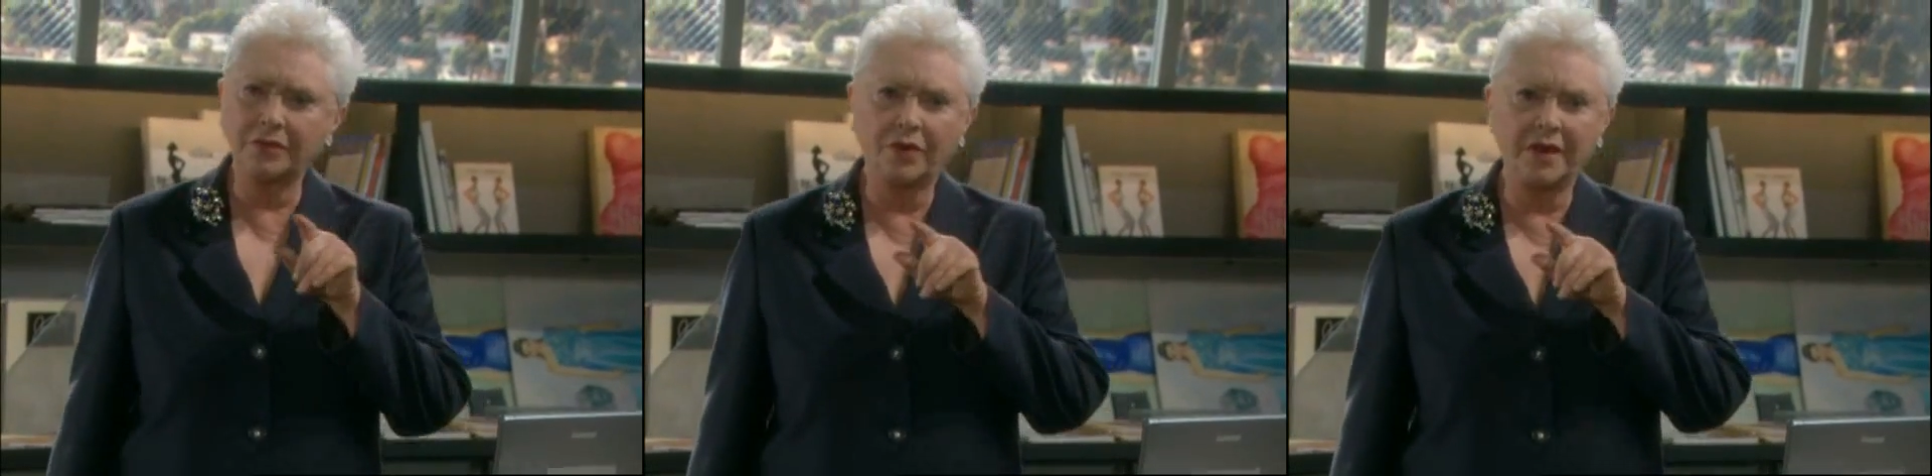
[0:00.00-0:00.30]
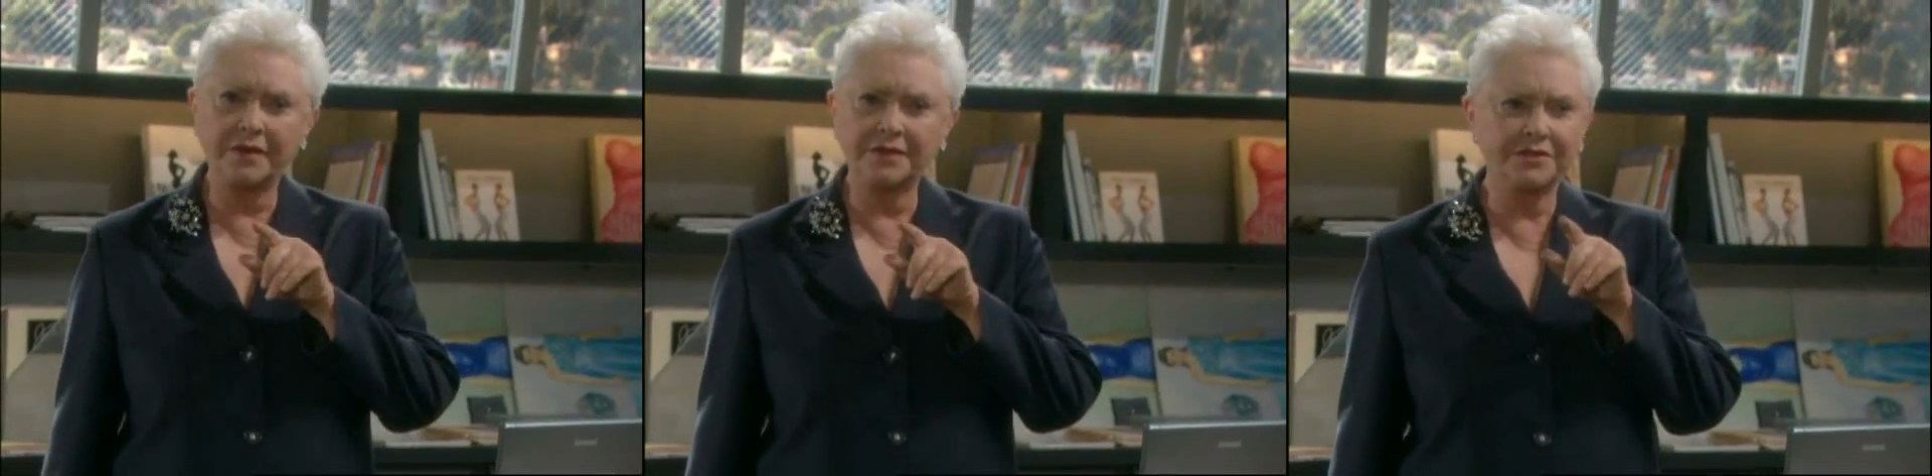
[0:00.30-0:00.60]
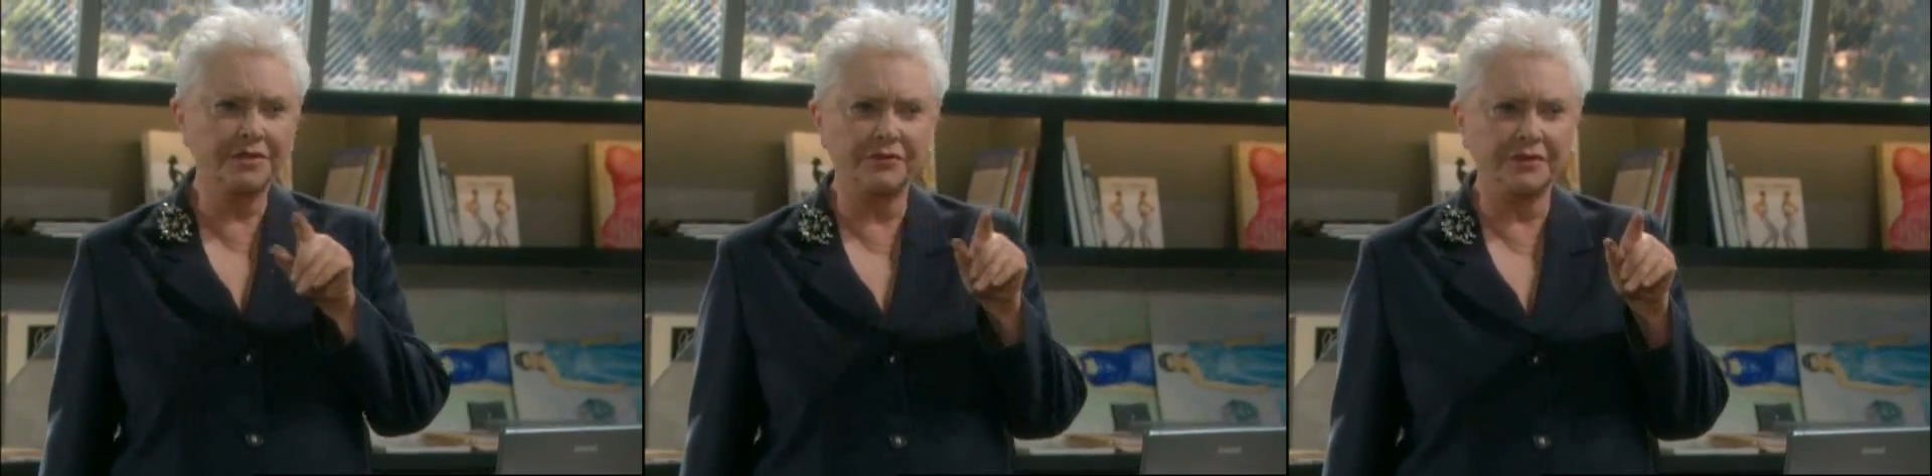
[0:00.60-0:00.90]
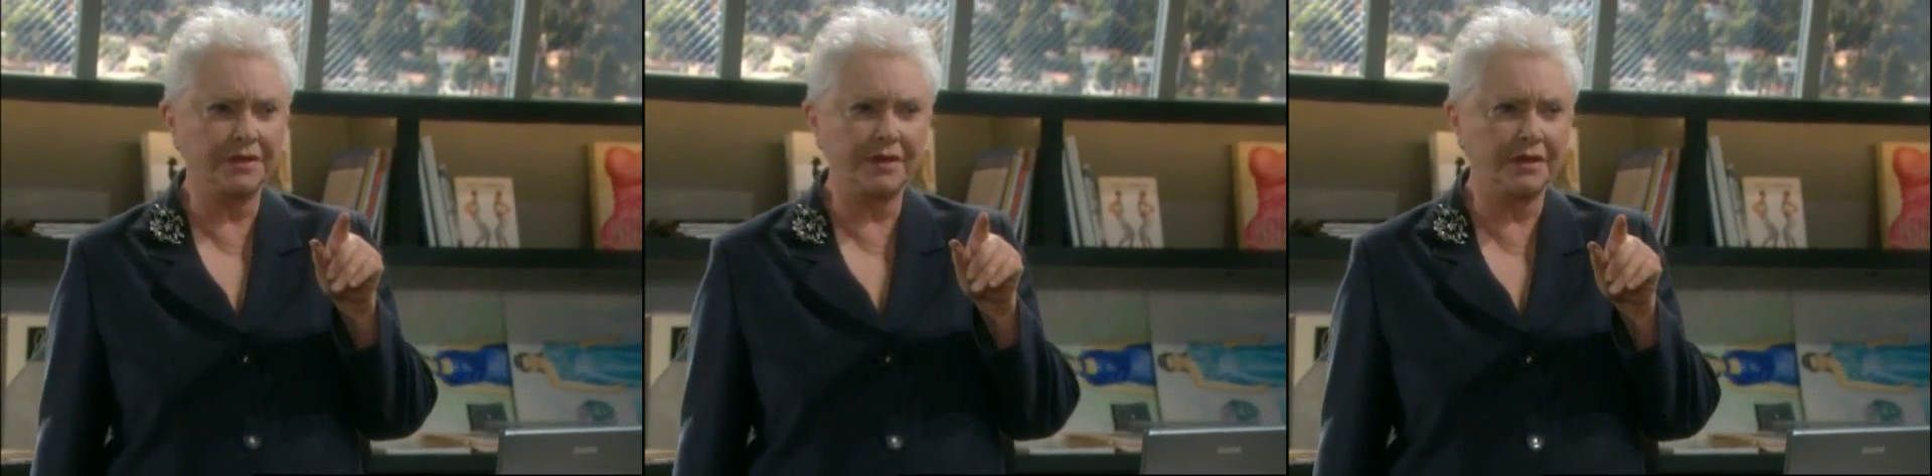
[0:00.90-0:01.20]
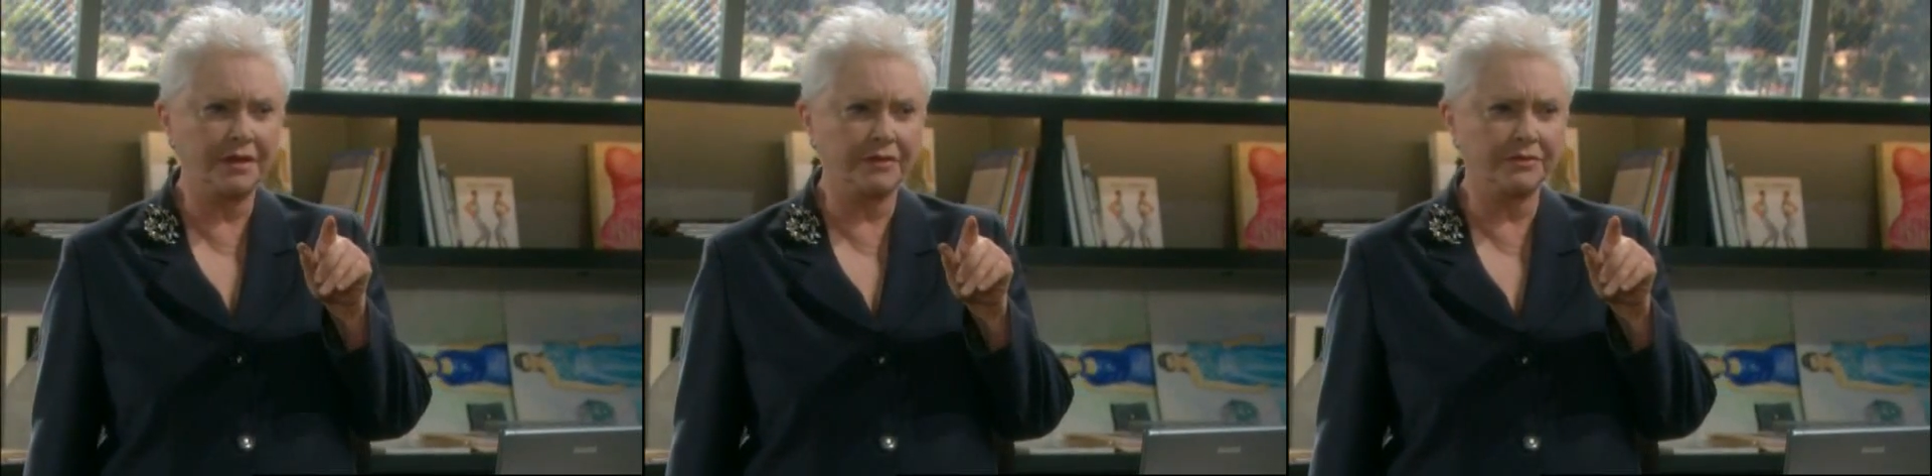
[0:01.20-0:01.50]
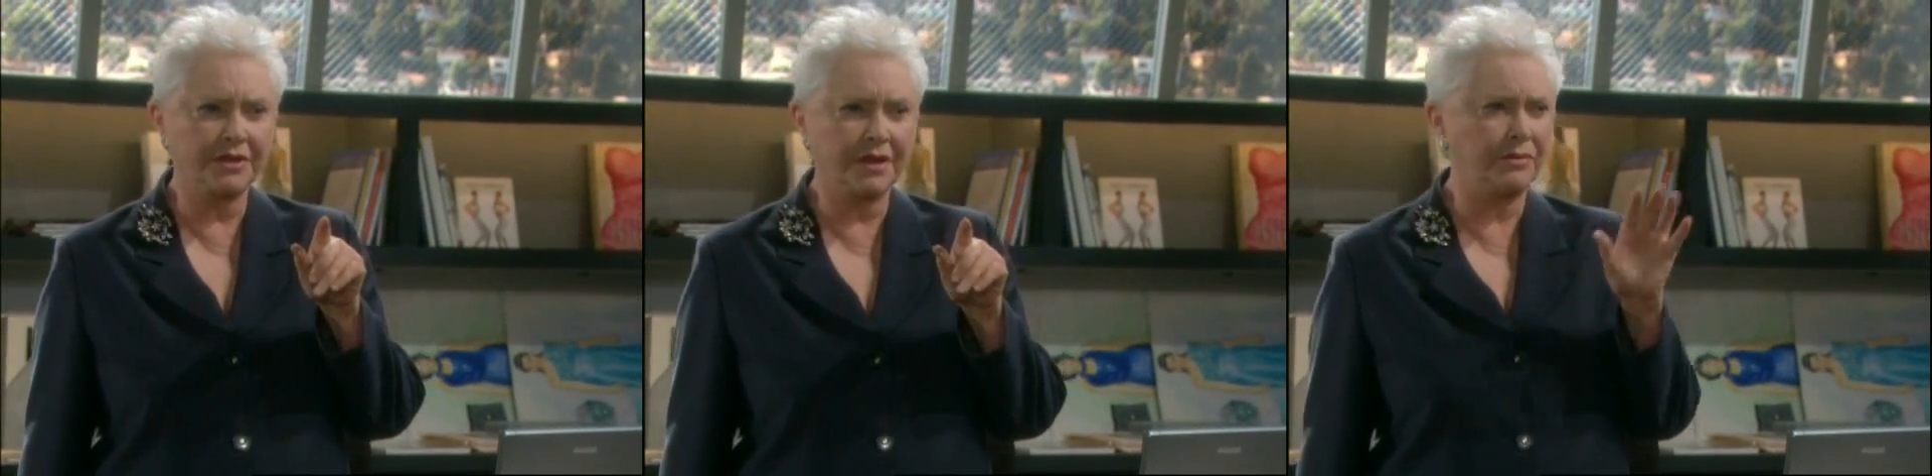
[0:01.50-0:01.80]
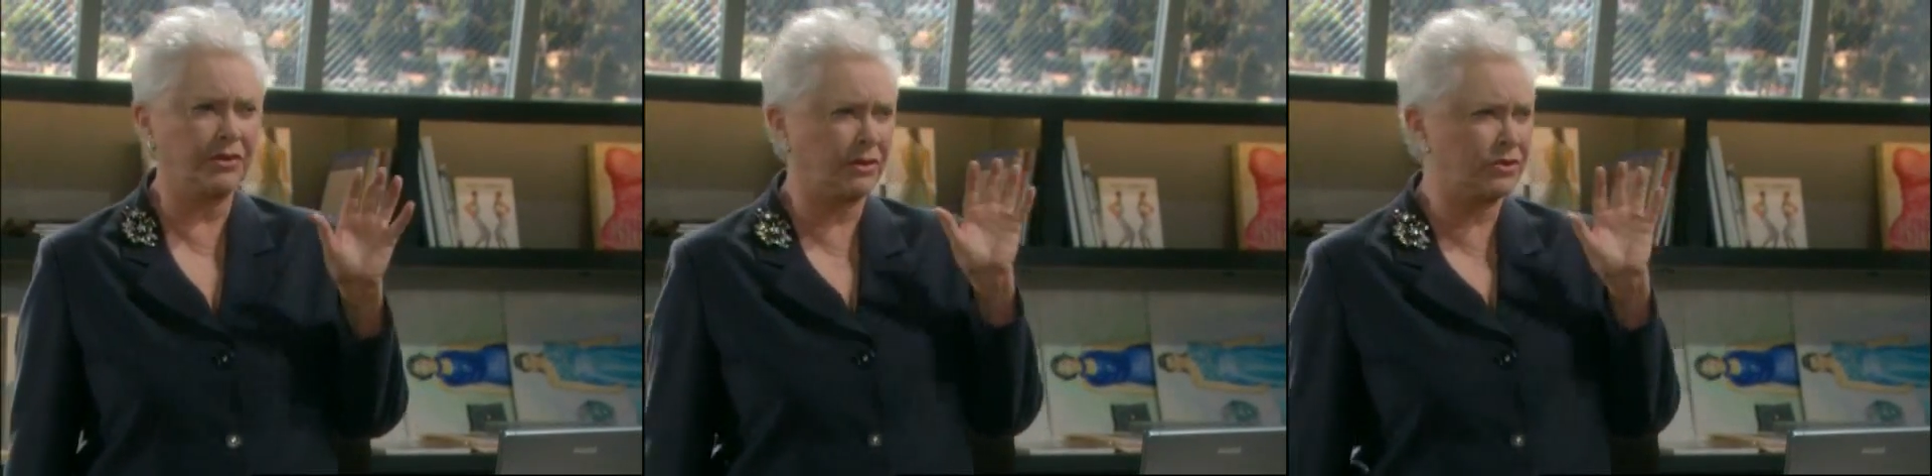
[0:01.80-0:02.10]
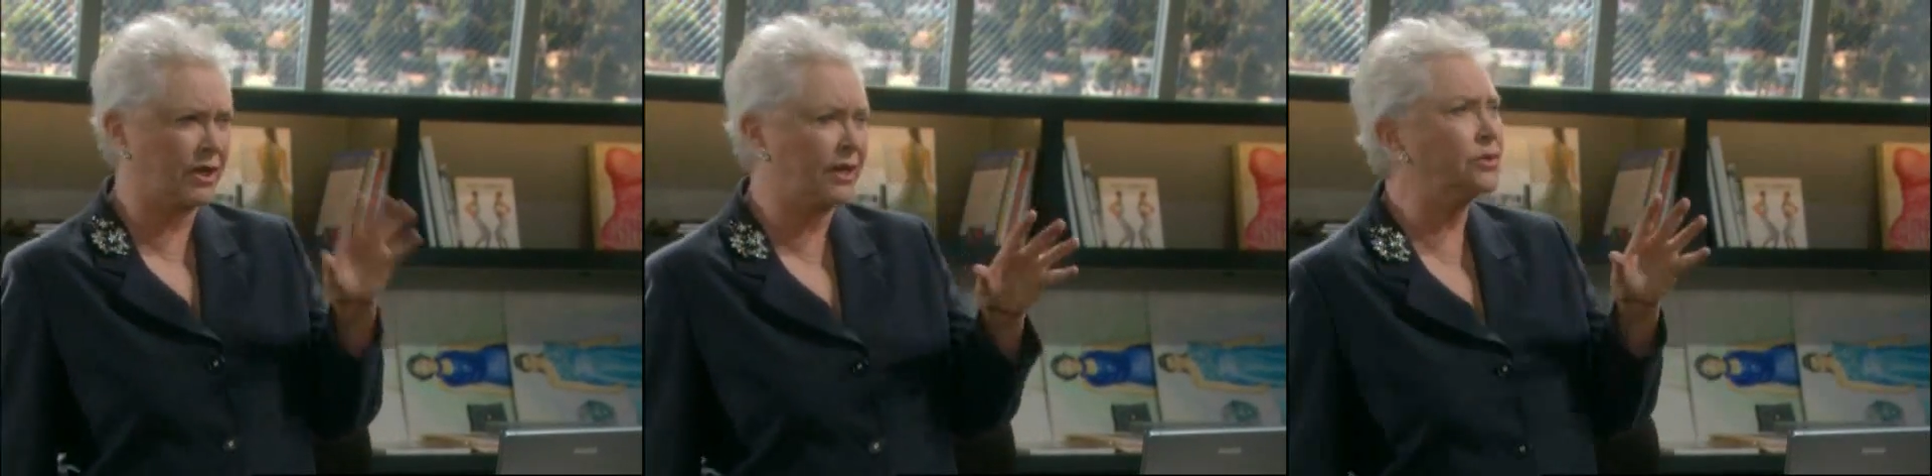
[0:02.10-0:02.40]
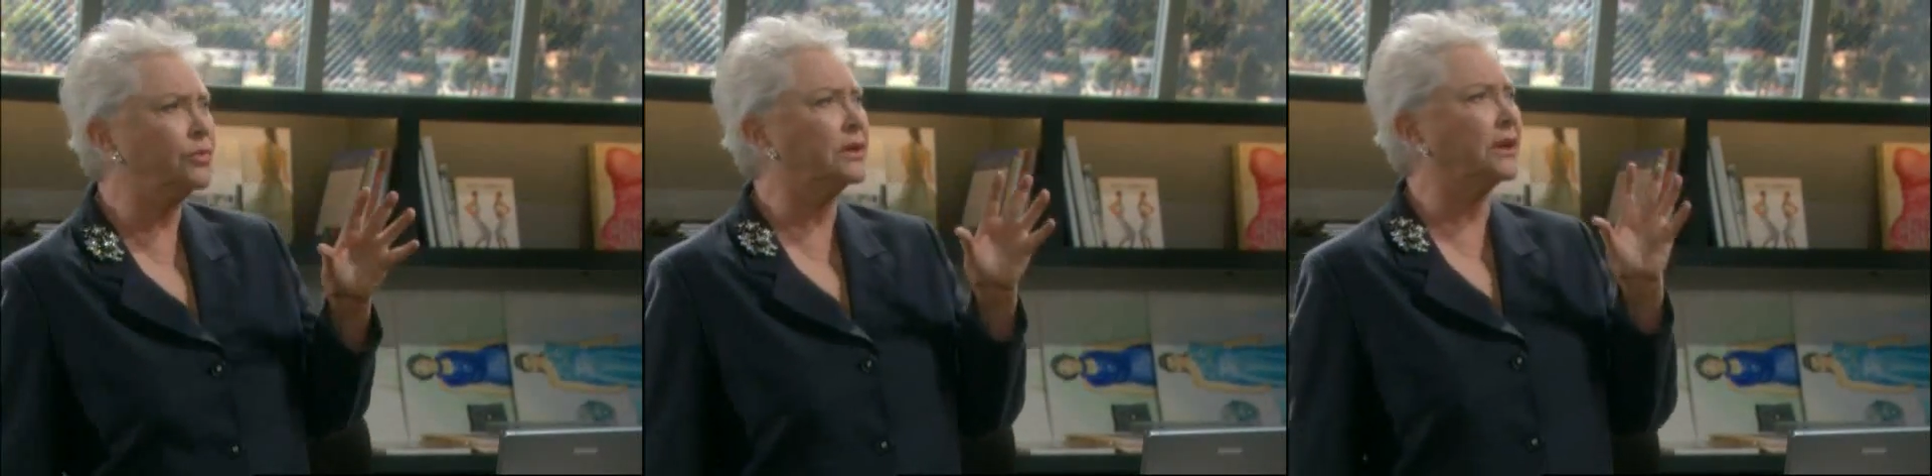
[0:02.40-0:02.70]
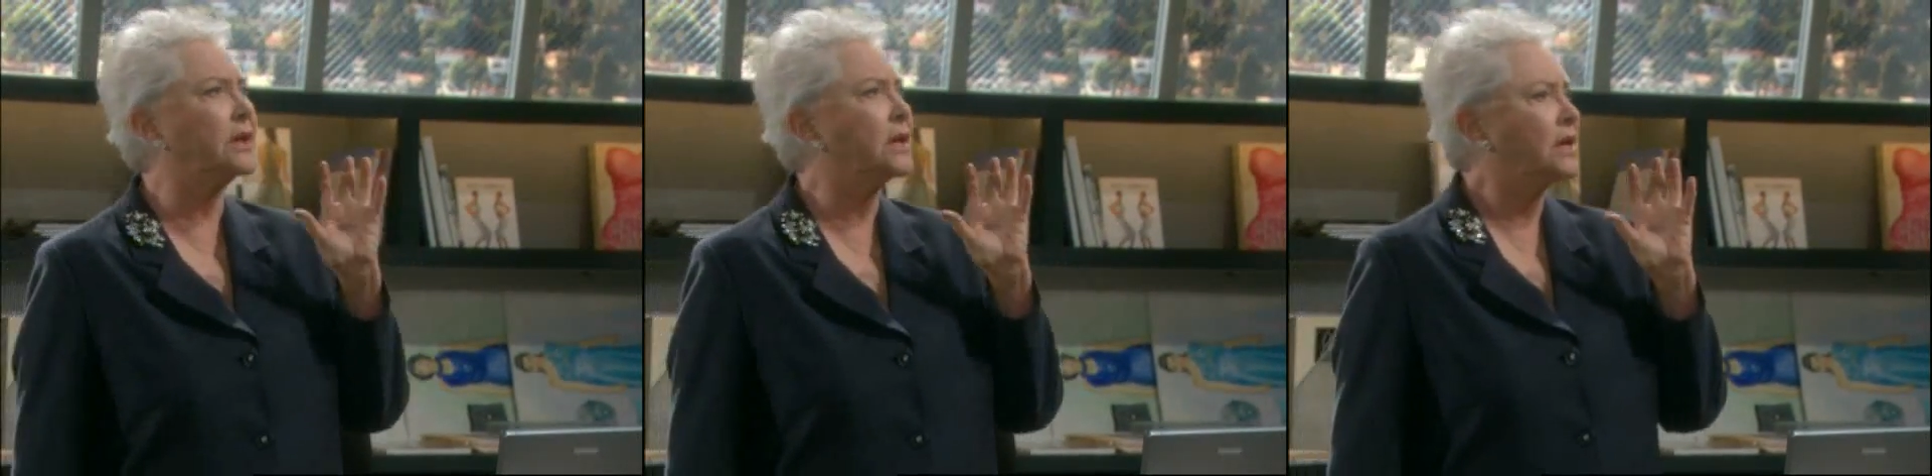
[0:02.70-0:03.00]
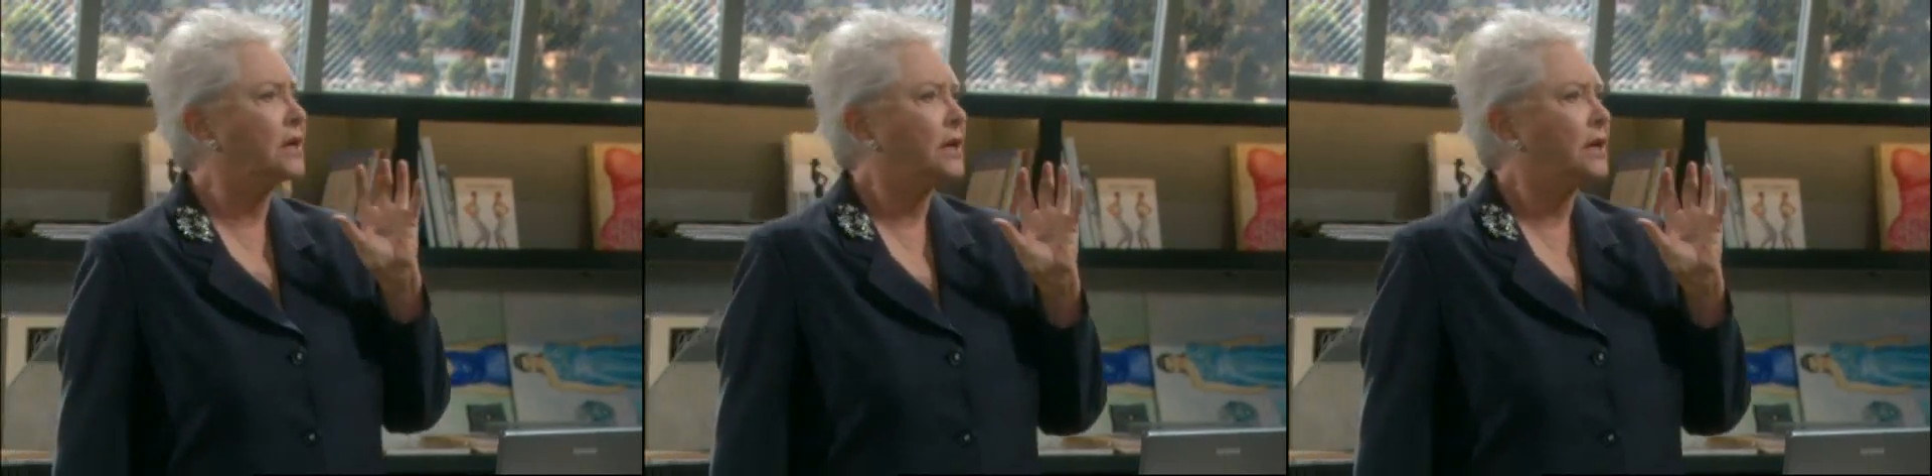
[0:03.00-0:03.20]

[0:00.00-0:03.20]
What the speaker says: in a way that's different than any other time. There are genuinely